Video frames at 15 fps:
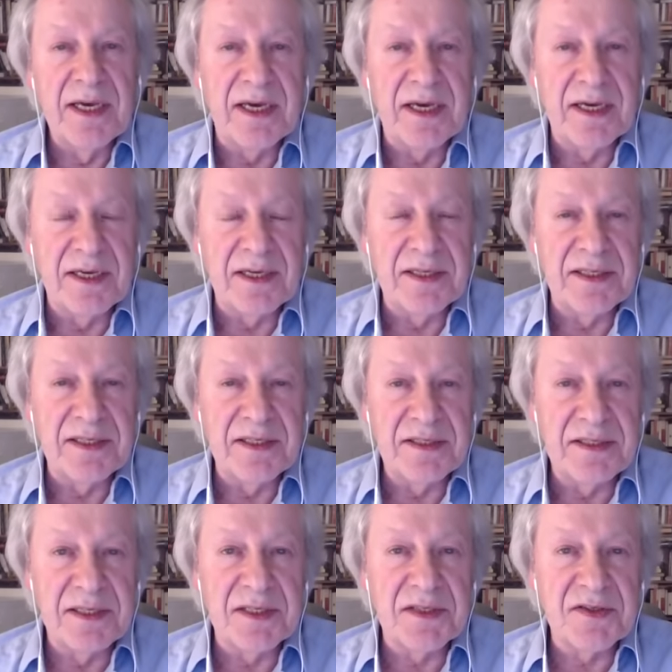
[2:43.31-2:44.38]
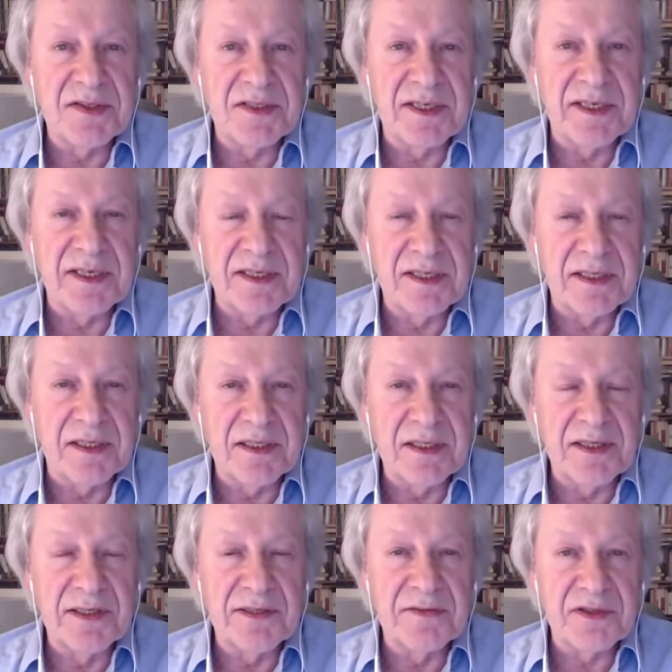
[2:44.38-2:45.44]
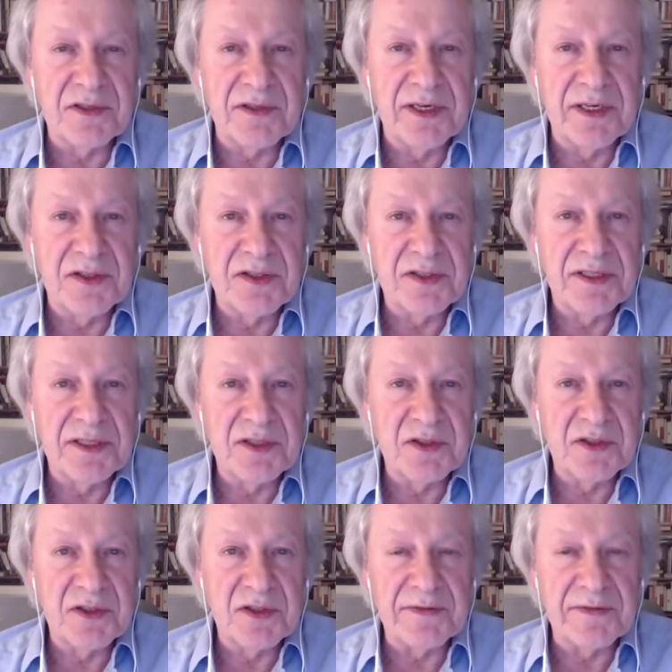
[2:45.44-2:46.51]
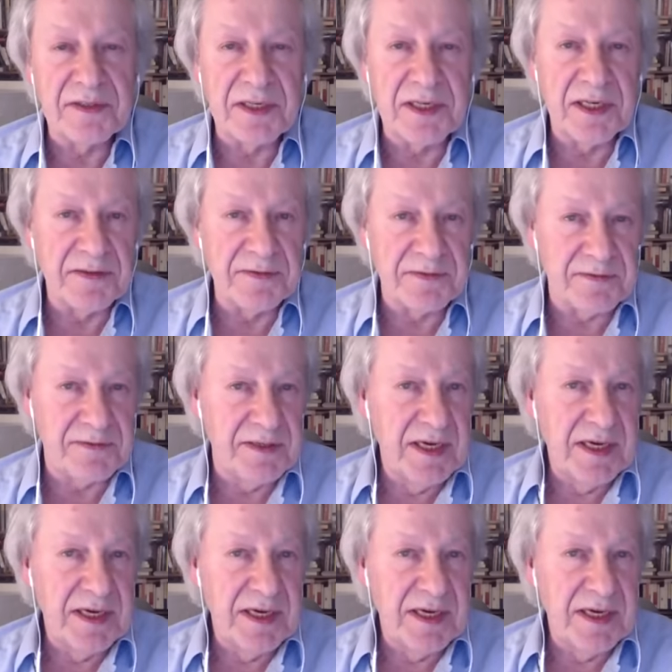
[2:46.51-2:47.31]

And he does say a lot of strange things off the cuff